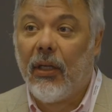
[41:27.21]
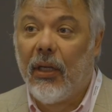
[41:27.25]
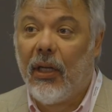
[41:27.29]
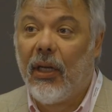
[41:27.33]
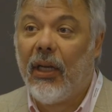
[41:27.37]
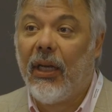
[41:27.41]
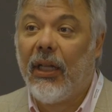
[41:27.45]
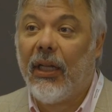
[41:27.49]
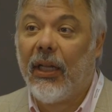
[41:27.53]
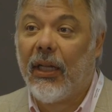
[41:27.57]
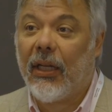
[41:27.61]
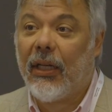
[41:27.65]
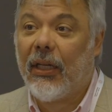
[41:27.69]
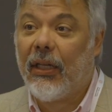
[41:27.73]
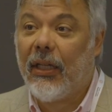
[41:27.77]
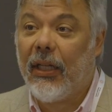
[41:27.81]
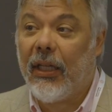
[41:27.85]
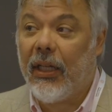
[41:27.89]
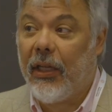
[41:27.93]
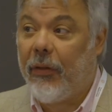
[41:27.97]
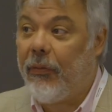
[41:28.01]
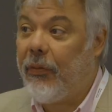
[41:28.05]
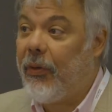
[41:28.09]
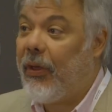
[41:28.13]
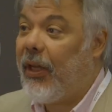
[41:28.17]
clearly
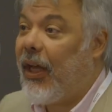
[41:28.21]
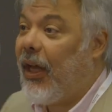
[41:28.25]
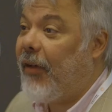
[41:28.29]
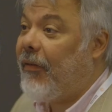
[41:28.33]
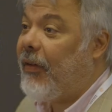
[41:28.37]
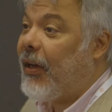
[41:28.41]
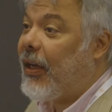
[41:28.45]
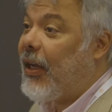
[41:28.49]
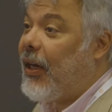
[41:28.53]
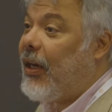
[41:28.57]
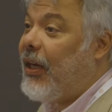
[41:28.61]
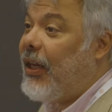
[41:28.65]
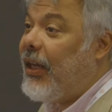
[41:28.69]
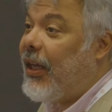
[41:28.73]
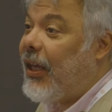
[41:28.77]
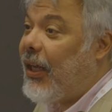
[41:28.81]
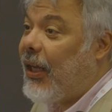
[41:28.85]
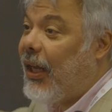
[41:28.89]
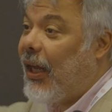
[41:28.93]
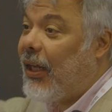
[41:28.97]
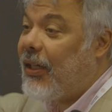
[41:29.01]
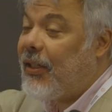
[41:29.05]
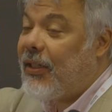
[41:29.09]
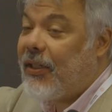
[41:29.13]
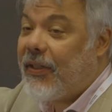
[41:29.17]
if we have a
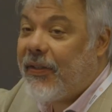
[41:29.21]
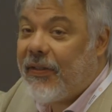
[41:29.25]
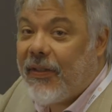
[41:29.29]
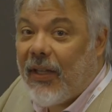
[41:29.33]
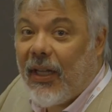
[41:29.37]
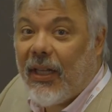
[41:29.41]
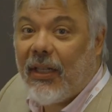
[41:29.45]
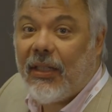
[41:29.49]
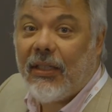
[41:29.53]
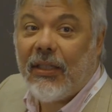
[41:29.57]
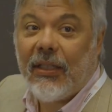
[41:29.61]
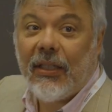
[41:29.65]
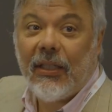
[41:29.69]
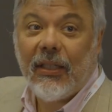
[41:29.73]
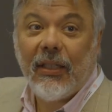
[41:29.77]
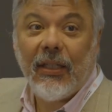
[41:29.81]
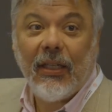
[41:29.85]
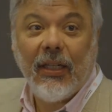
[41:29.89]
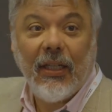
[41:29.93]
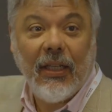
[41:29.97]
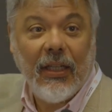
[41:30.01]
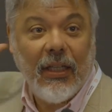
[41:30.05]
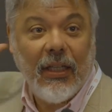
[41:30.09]
clear understanding